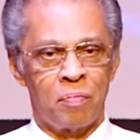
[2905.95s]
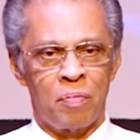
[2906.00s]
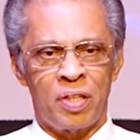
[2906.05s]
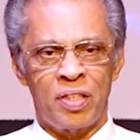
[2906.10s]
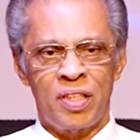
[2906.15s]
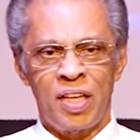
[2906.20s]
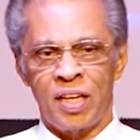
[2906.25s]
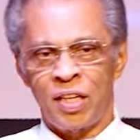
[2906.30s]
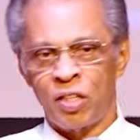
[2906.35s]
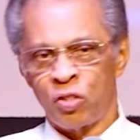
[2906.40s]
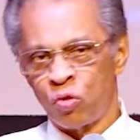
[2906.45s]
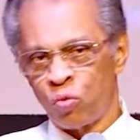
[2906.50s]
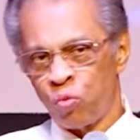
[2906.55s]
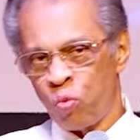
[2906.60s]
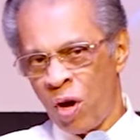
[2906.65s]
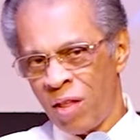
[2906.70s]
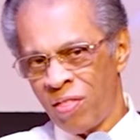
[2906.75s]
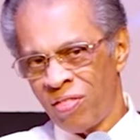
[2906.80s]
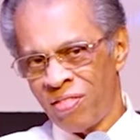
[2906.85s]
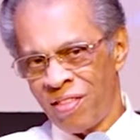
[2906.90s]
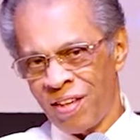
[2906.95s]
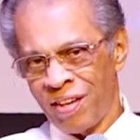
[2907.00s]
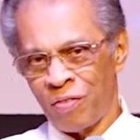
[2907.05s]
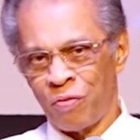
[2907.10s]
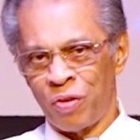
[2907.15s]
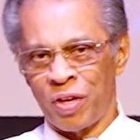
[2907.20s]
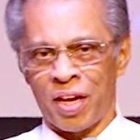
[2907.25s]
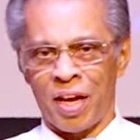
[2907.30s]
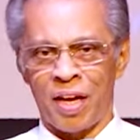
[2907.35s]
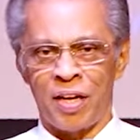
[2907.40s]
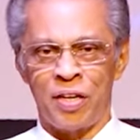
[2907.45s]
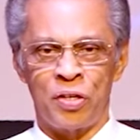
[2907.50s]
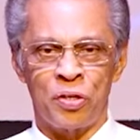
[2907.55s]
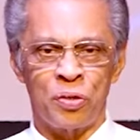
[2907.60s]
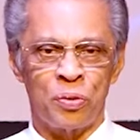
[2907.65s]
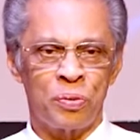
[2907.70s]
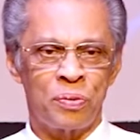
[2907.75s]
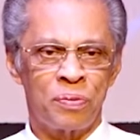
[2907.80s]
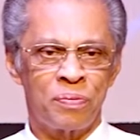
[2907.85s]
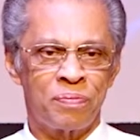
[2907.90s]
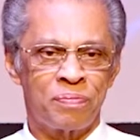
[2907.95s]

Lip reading: But there is one thing we can do.